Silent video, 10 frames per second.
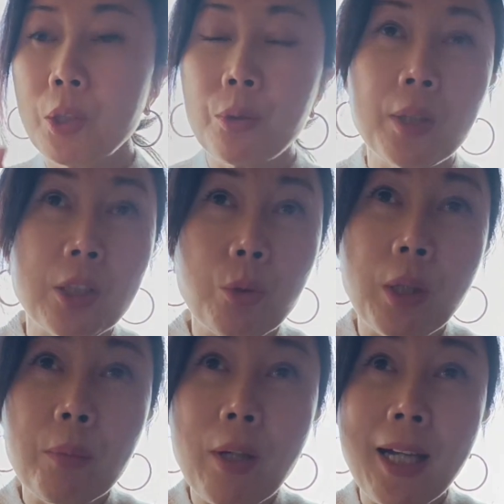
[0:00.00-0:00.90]
do the
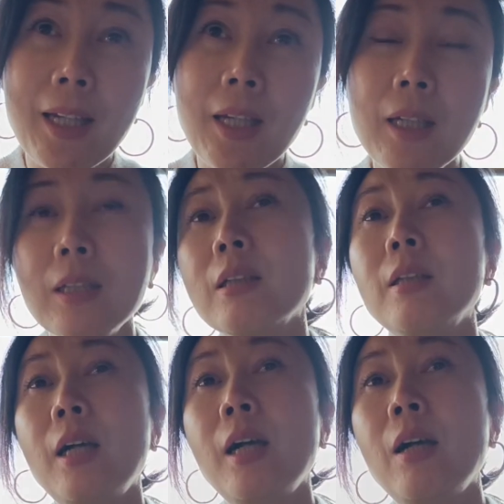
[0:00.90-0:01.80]
script writing,
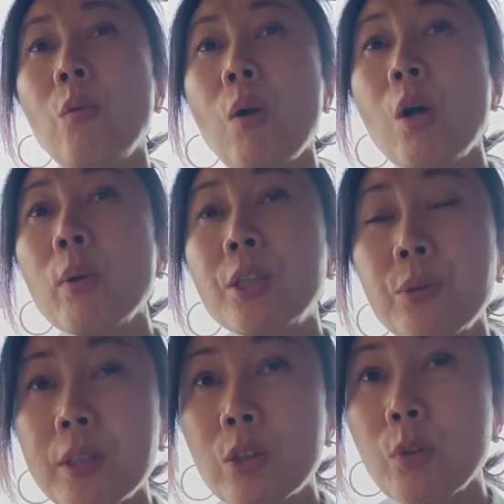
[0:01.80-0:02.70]
and while we
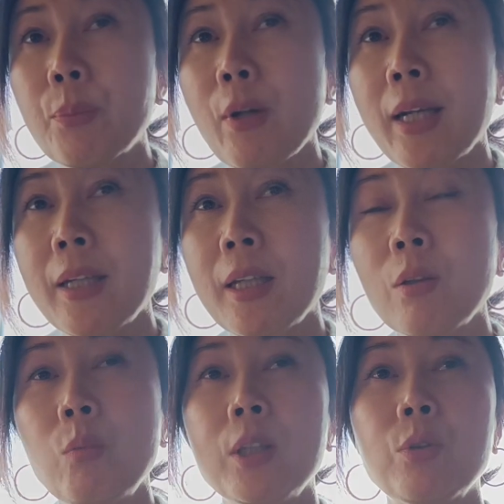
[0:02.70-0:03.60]
do the script
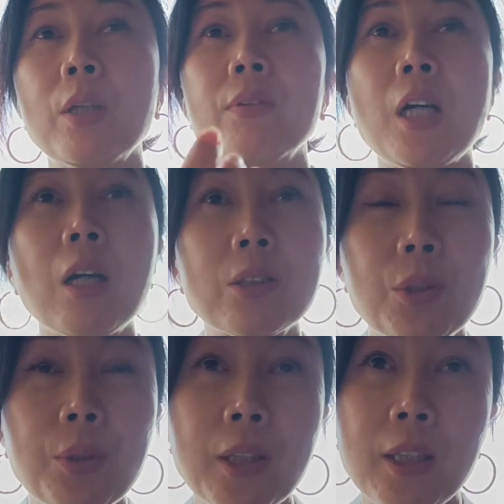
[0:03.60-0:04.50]
writing, we sort of talk
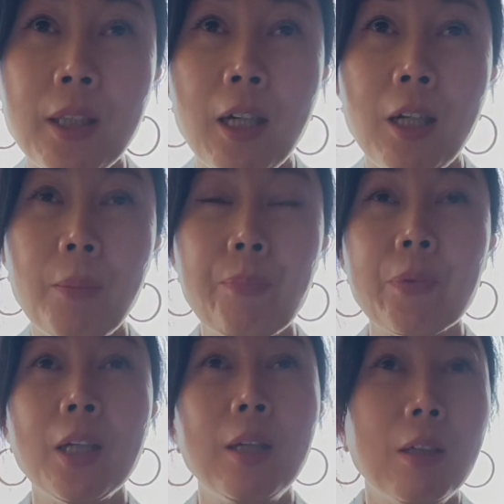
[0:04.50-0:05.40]
to the
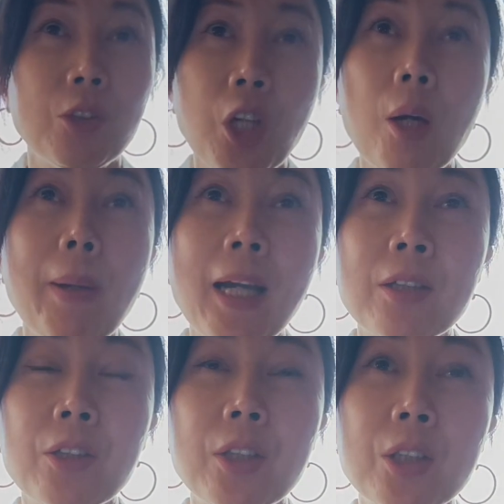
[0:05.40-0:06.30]
top
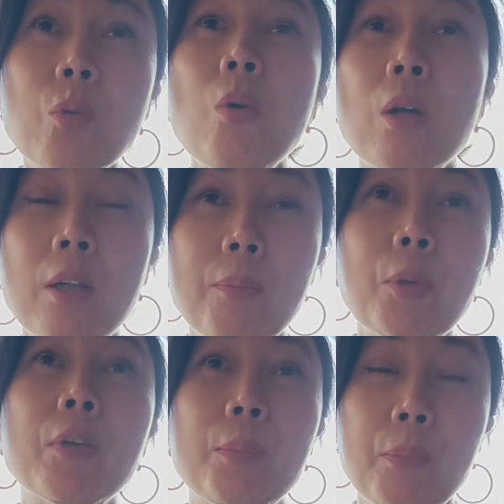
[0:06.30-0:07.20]
actors or
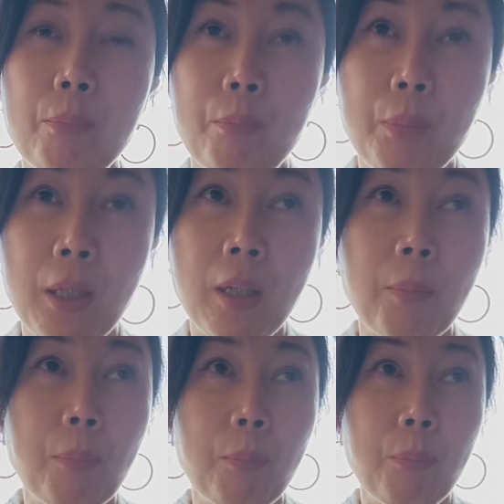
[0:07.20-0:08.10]

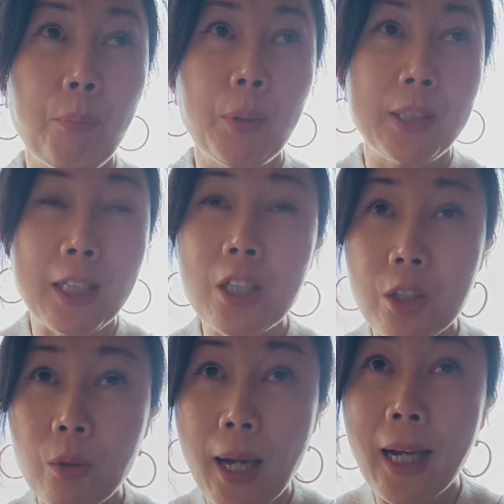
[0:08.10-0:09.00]

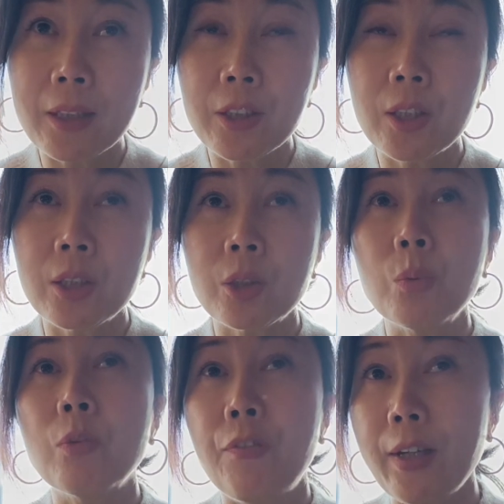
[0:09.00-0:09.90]
potential actors
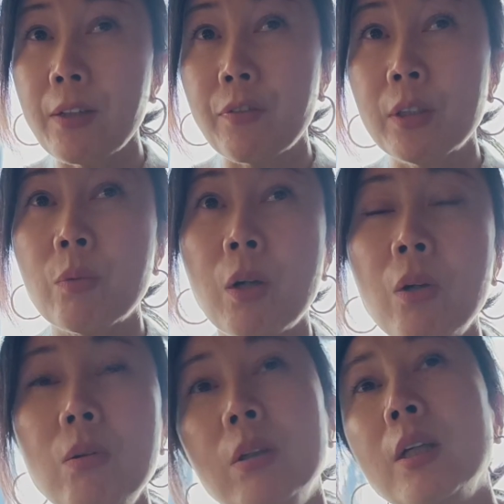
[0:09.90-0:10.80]
who fit for the
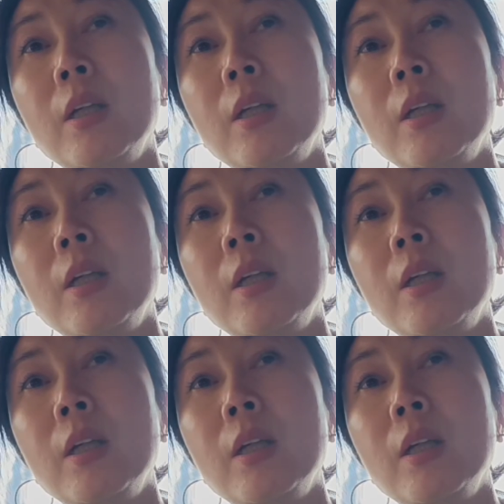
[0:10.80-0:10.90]
role,